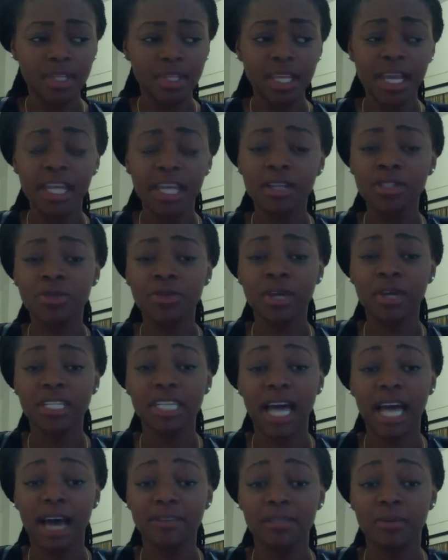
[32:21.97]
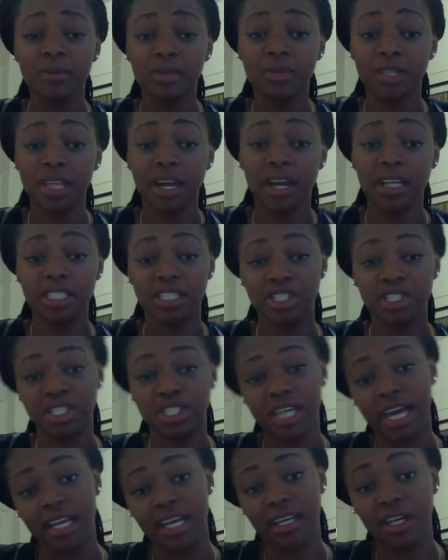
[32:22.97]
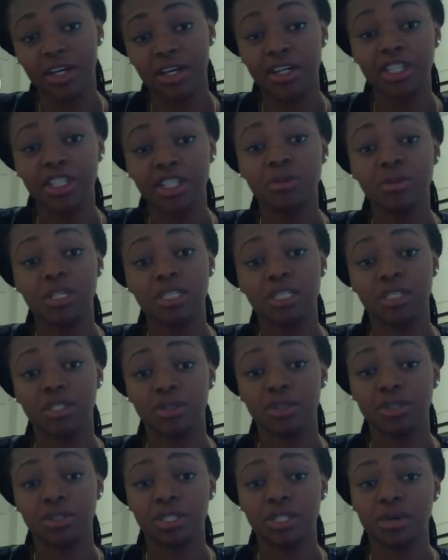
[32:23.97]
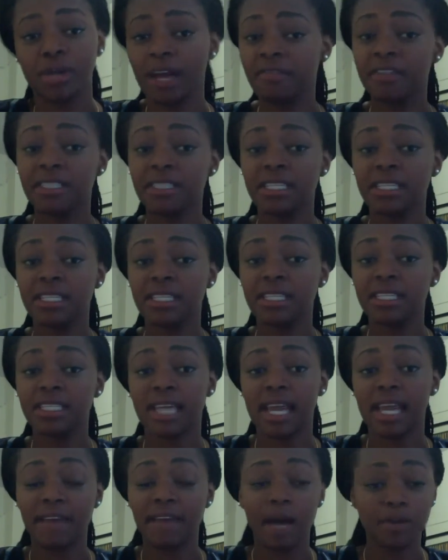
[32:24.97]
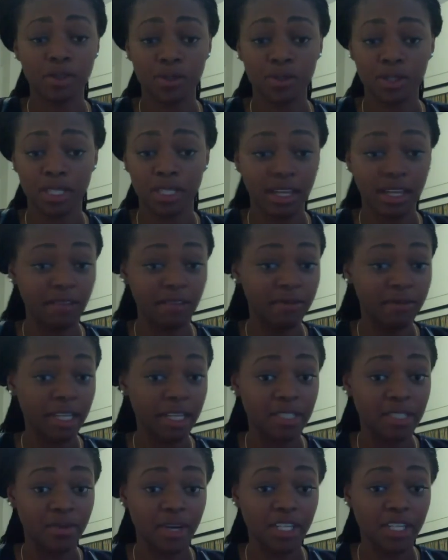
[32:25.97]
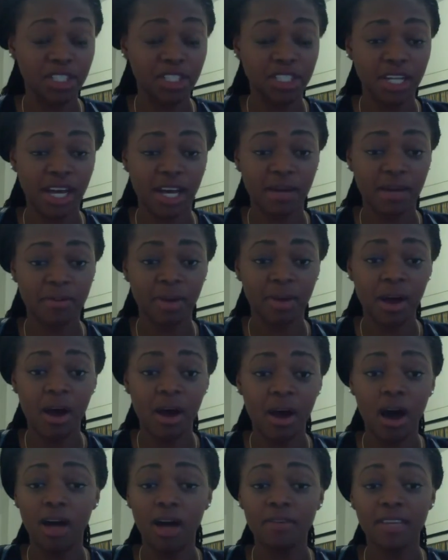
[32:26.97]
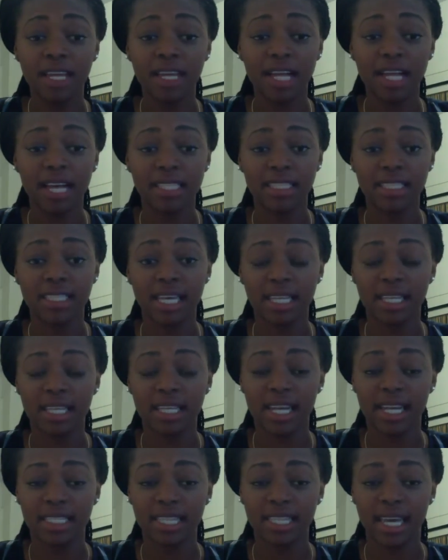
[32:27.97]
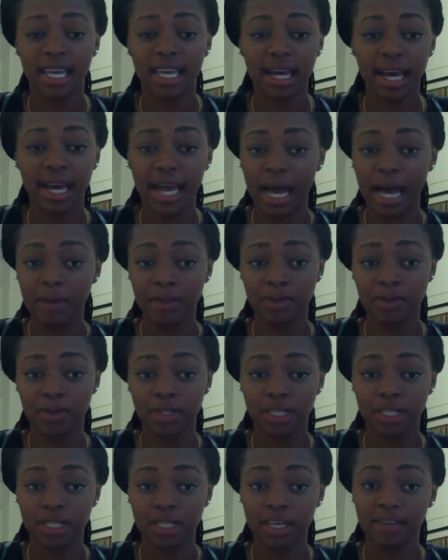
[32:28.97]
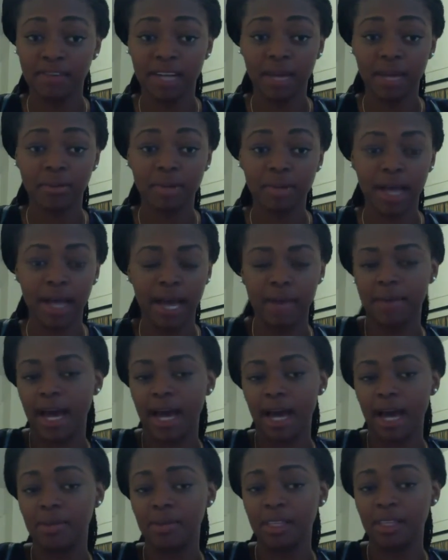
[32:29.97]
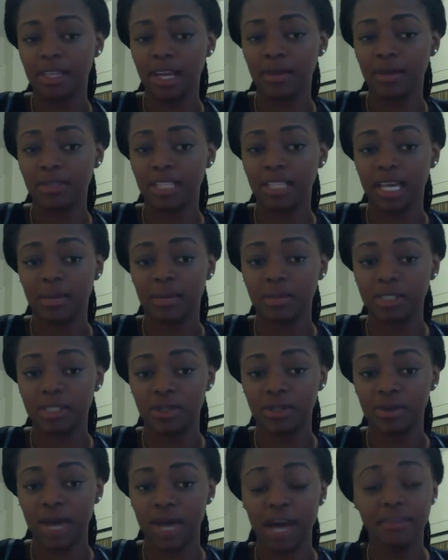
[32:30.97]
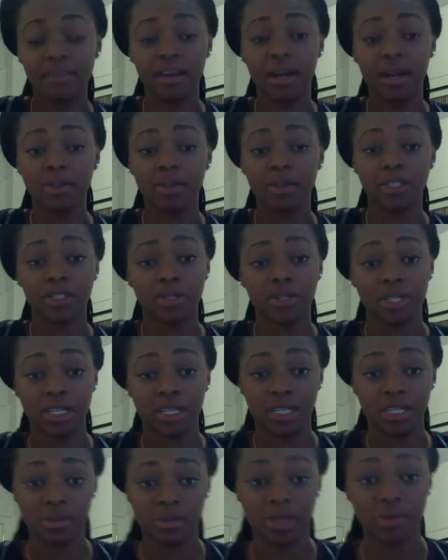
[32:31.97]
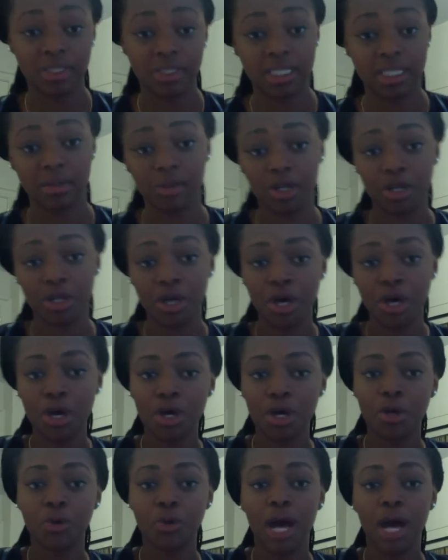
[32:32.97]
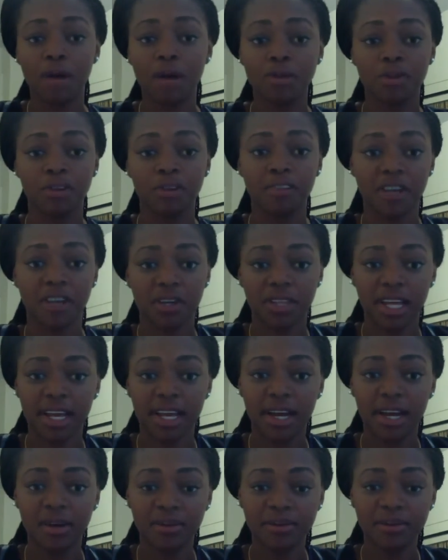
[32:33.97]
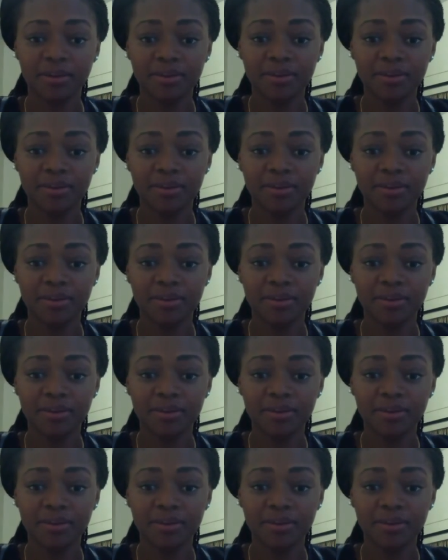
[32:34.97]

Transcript: it was great to have someone there to just kind of encourage me to do so. And ever since then, I've absolutely loved my switch. All the classes that I take, I absolutely love, and I'm happy that I was able to have that opportunity to meet with someone who helped me figure that out.